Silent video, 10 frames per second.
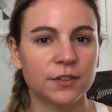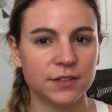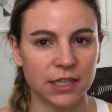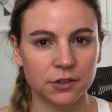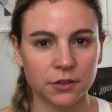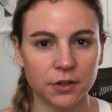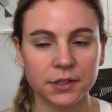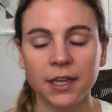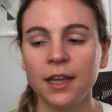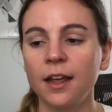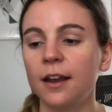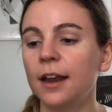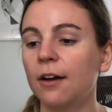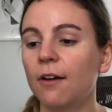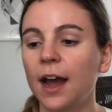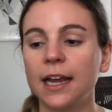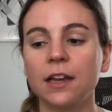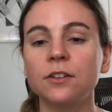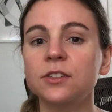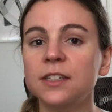15-year-old. Now, I
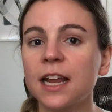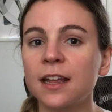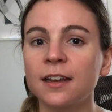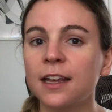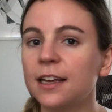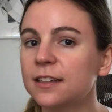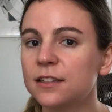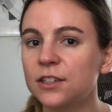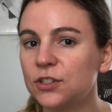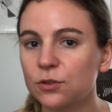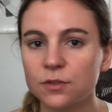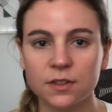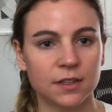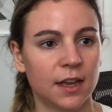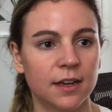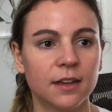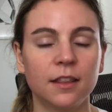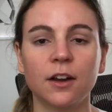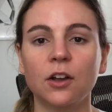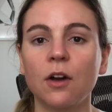understand he is the Duke's son.
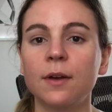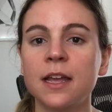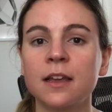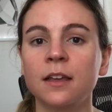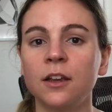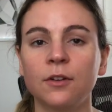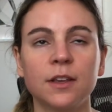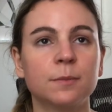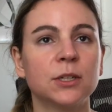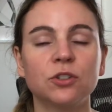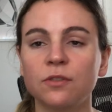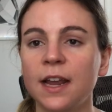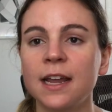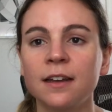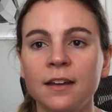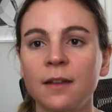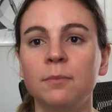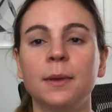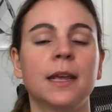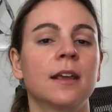They're going, you know, he's been trained in
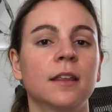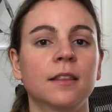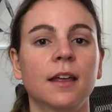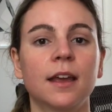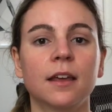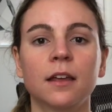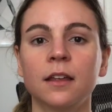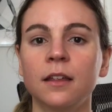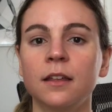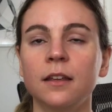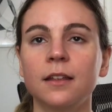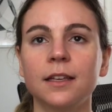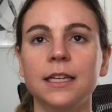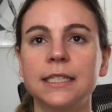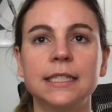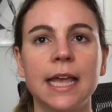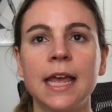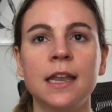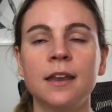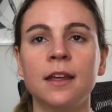being like a
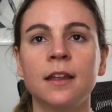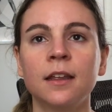Zen,